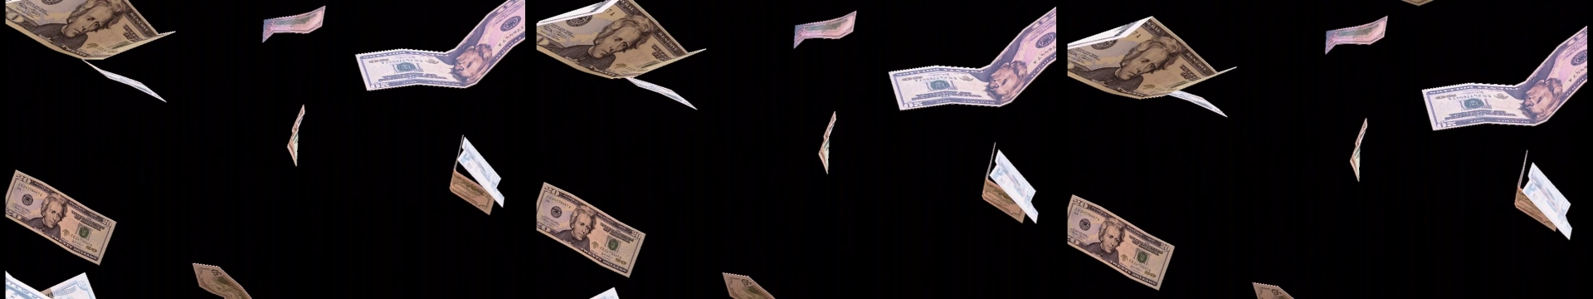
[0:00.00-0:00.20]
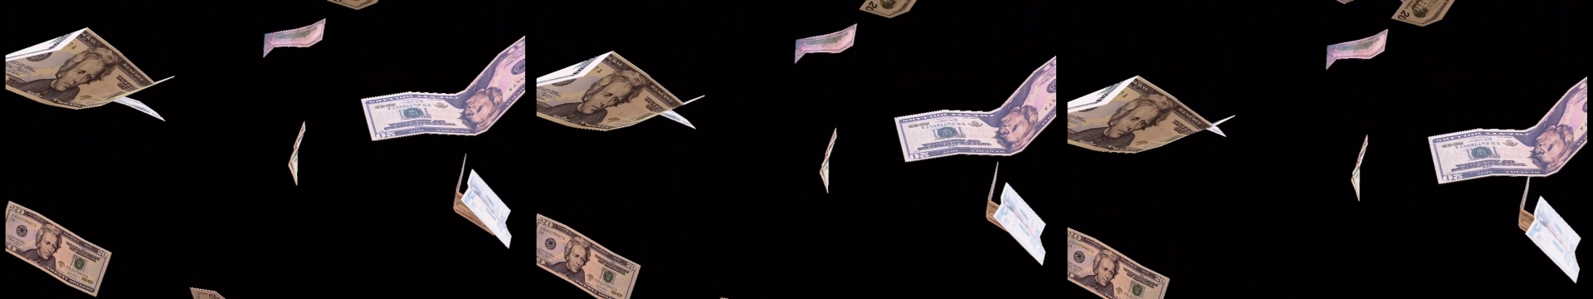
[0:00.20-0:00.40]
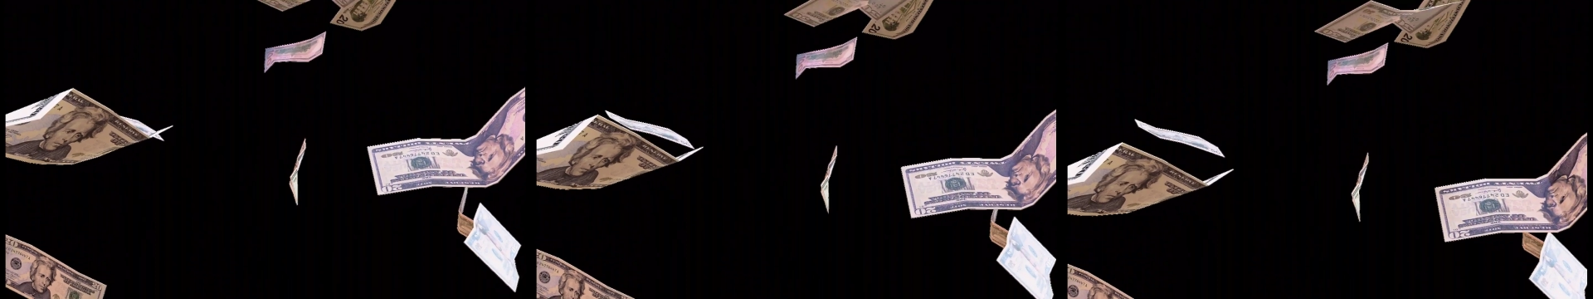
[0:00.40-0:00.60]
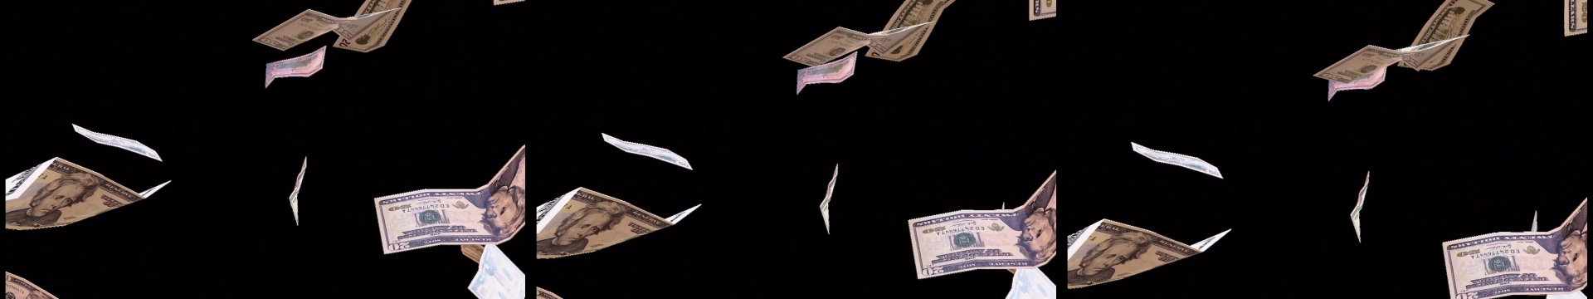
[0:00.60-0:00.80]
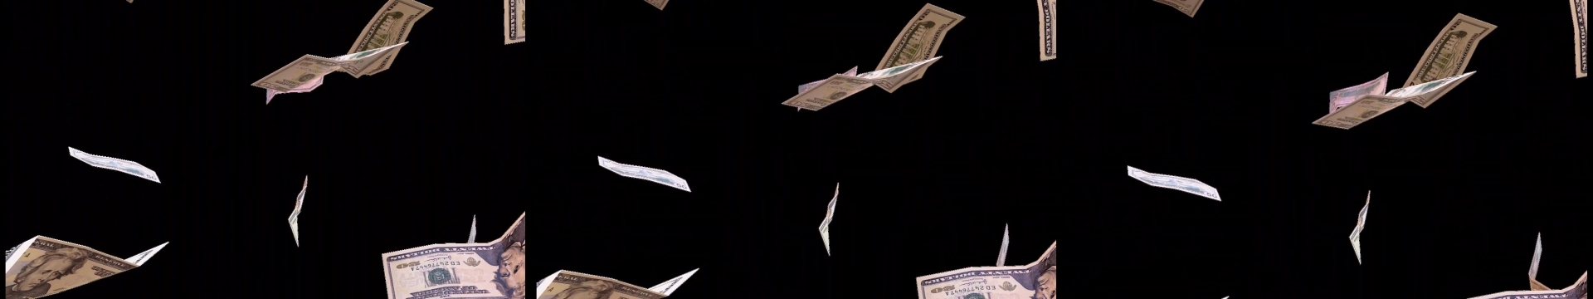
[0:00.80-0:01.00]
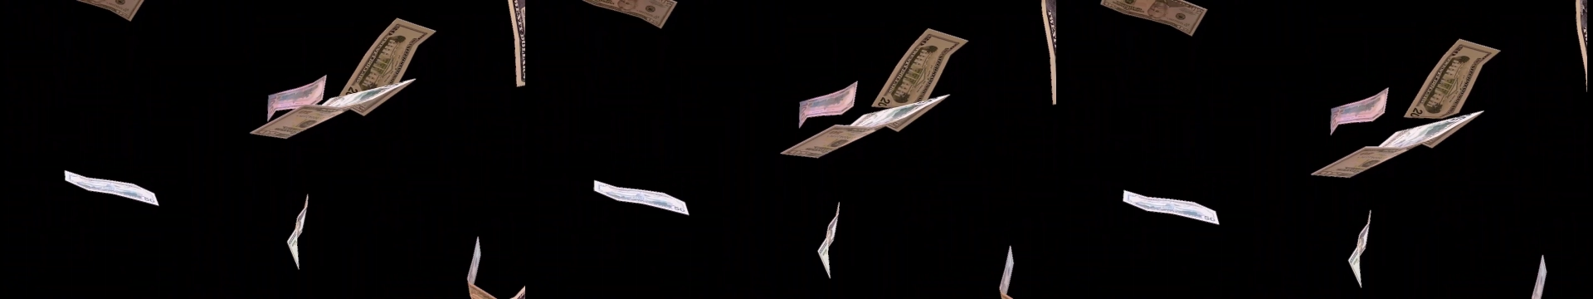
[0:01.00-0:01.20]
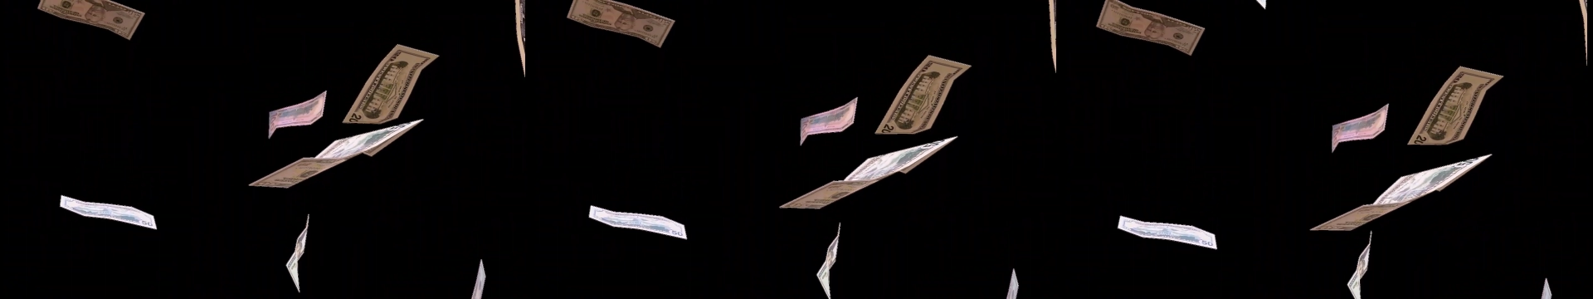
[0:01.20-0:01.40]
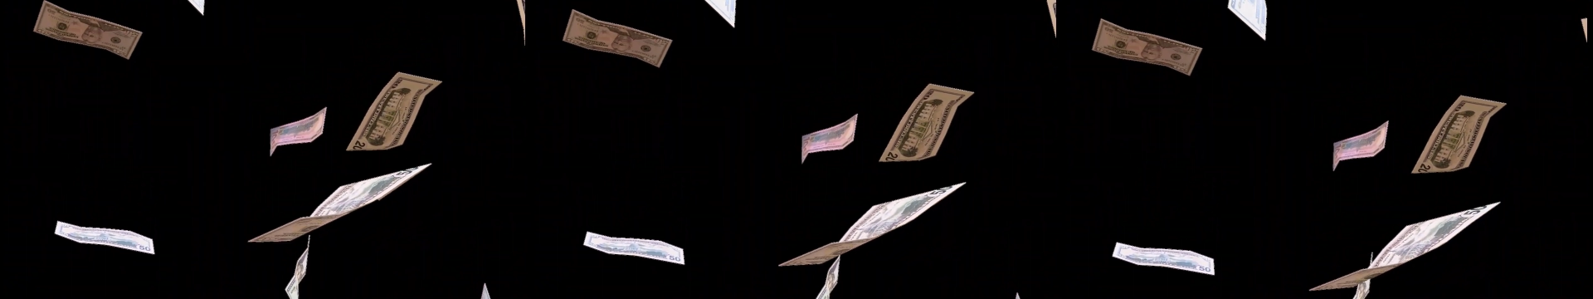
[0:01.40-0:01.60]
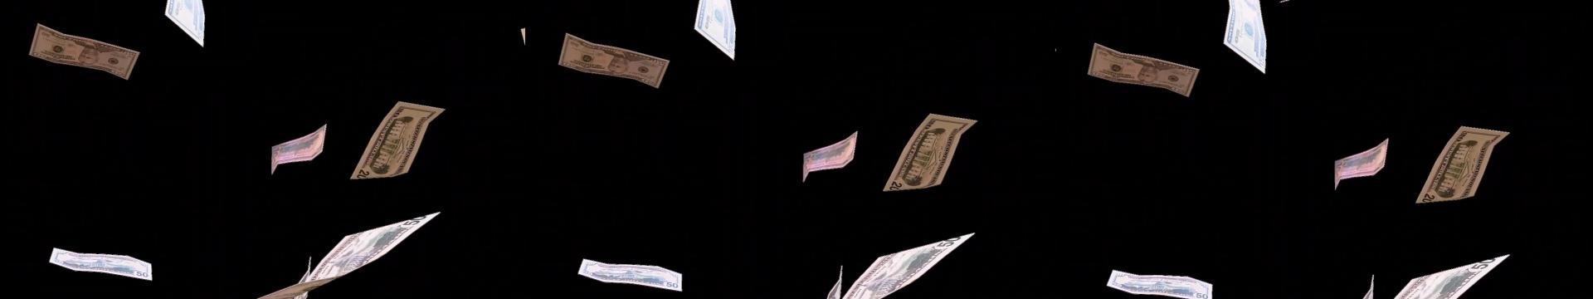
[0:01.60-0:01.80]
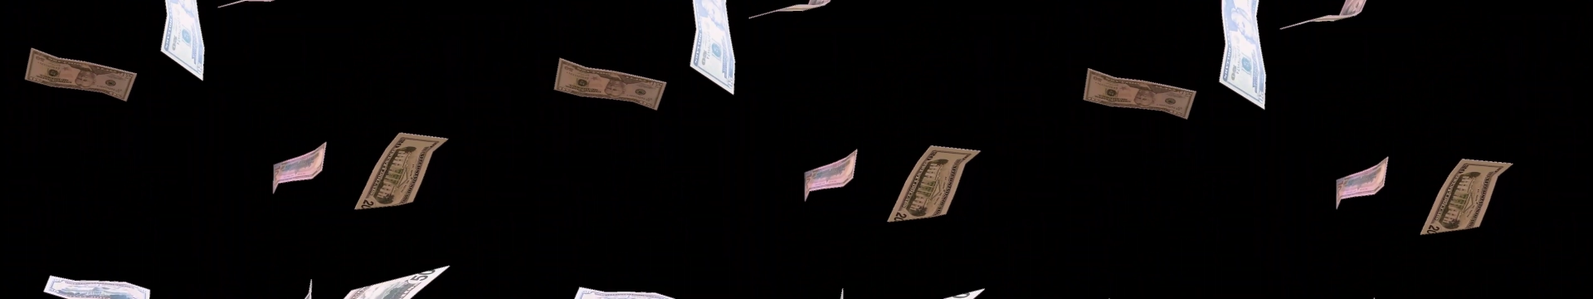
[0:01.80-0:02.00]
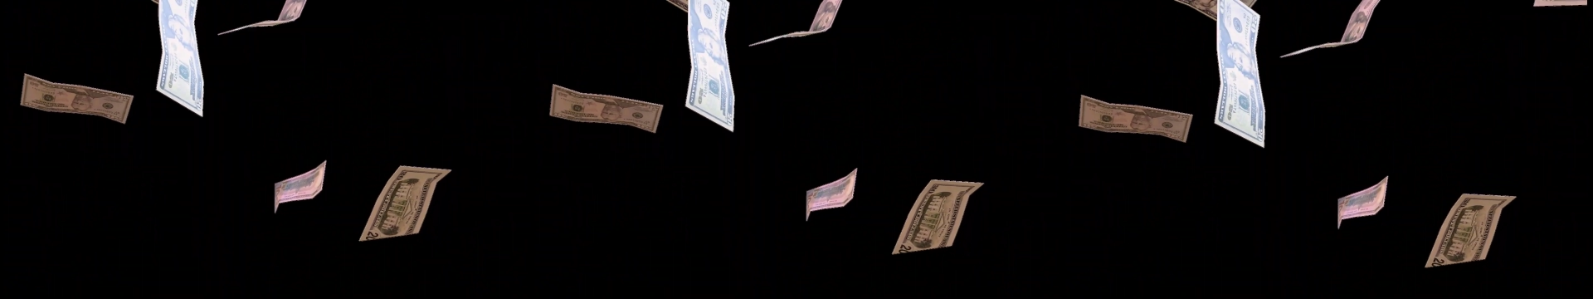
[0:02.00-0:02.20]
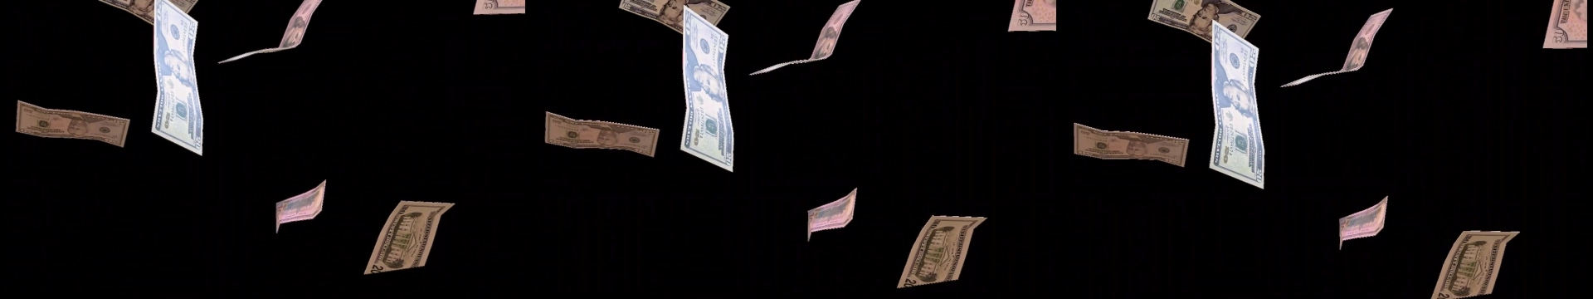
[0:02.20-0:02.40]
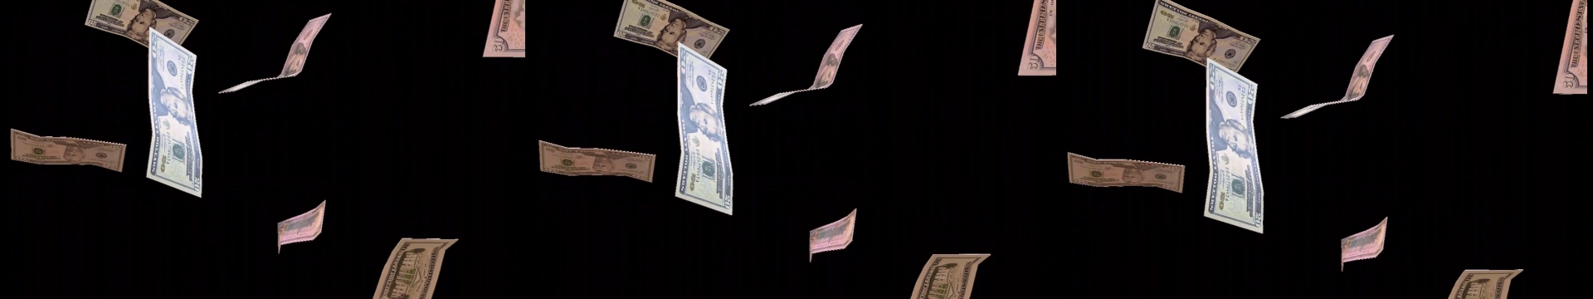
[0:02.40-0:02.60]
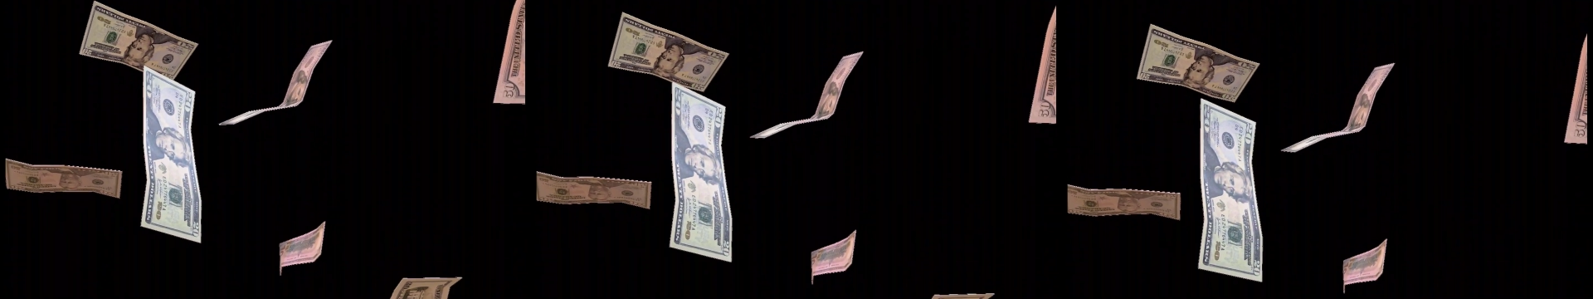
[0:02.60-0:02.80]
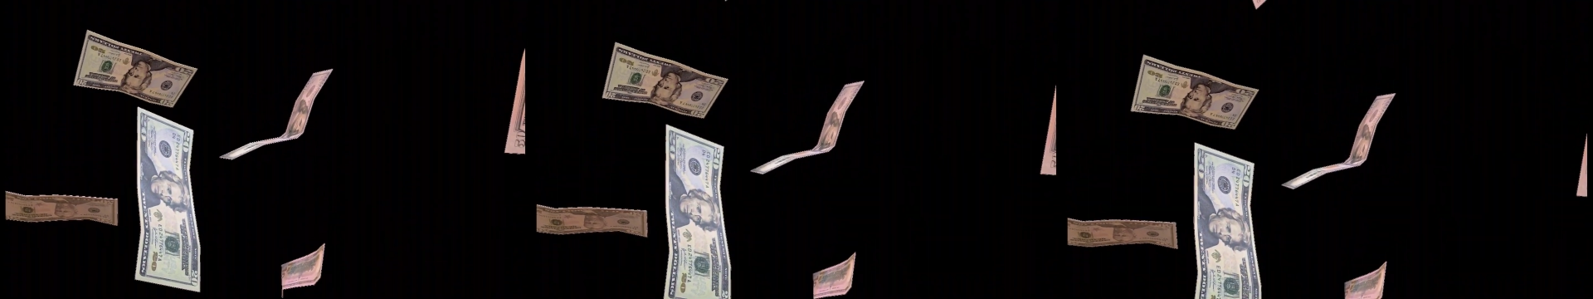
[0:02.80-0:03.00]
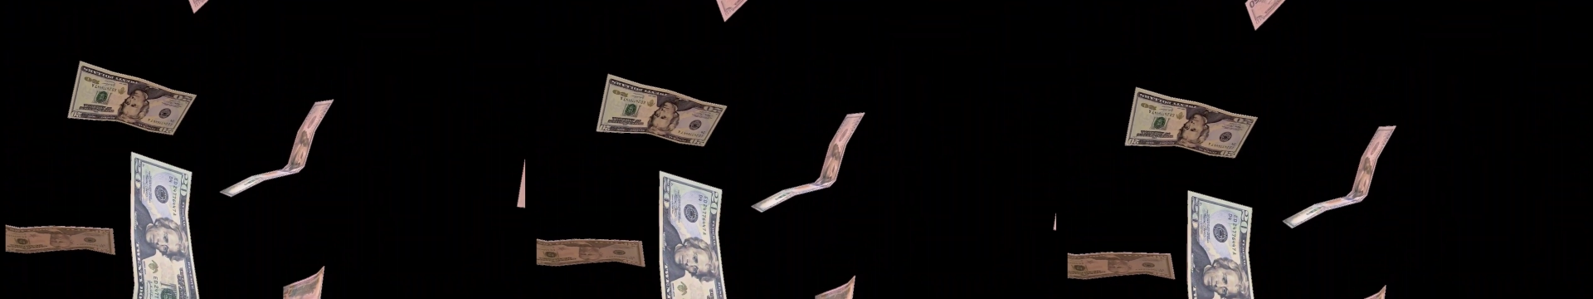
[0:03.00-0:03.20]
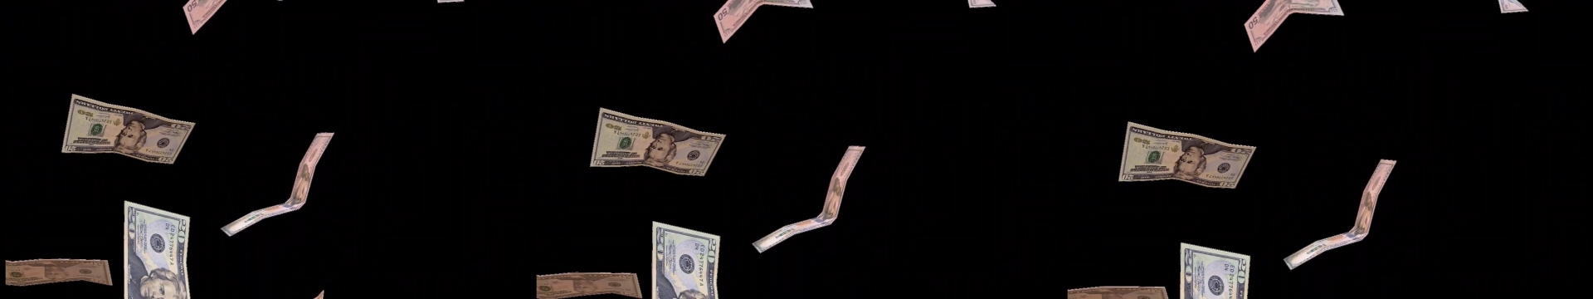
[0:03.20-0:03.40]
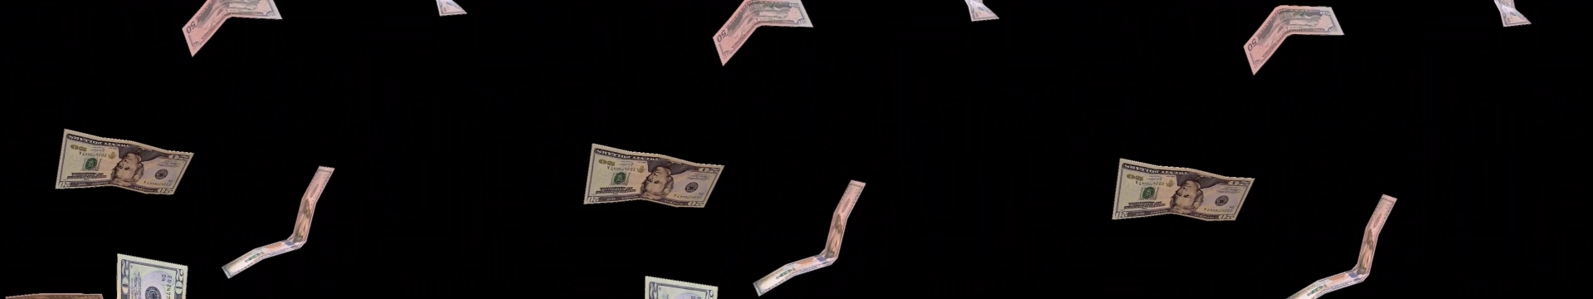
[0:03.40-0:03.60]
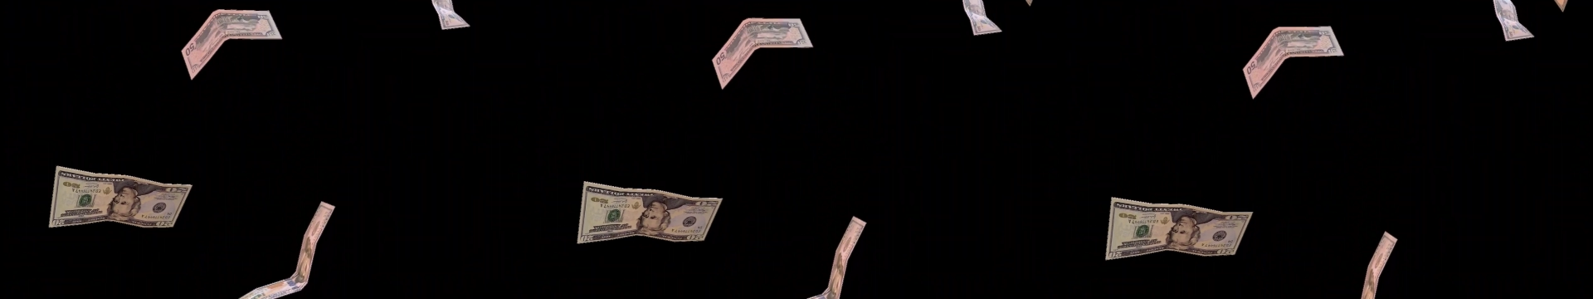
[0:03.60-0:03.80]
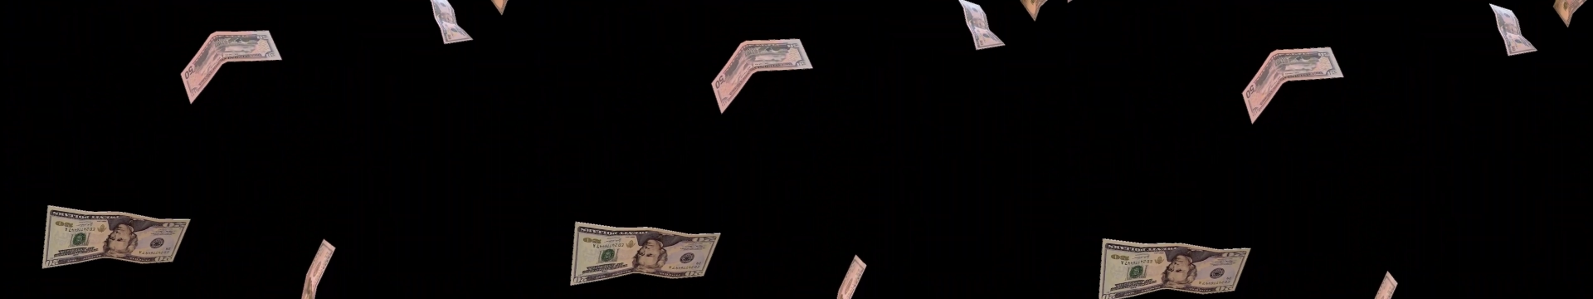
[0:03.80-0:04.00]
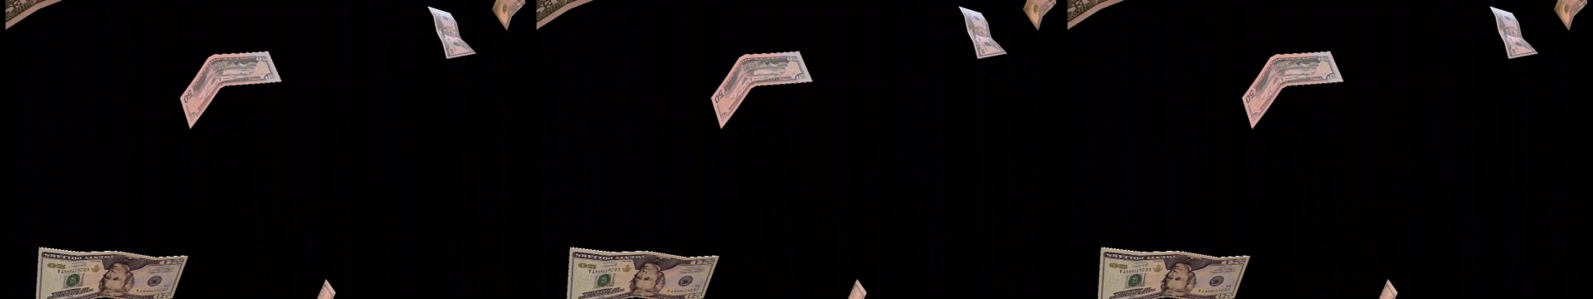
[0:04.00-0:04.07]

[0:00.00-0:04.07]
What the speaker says: Nobody's mouth can be seen.